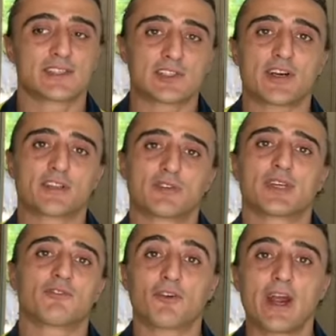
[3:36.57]
I tried to
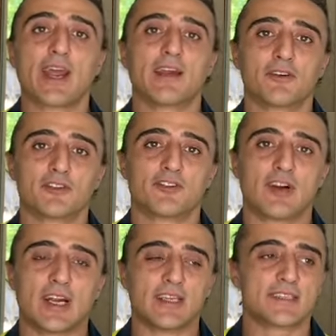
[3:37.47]
get rain on the
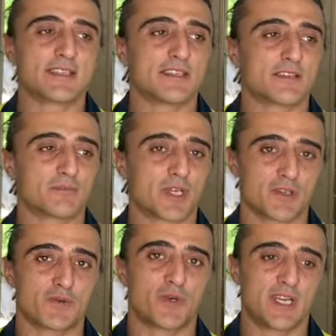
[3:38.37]
rainy season
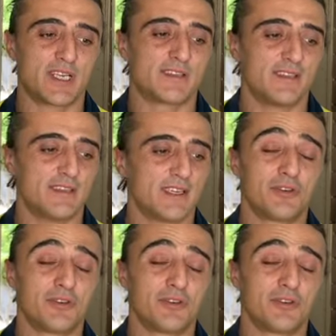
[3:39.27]
because we needed it.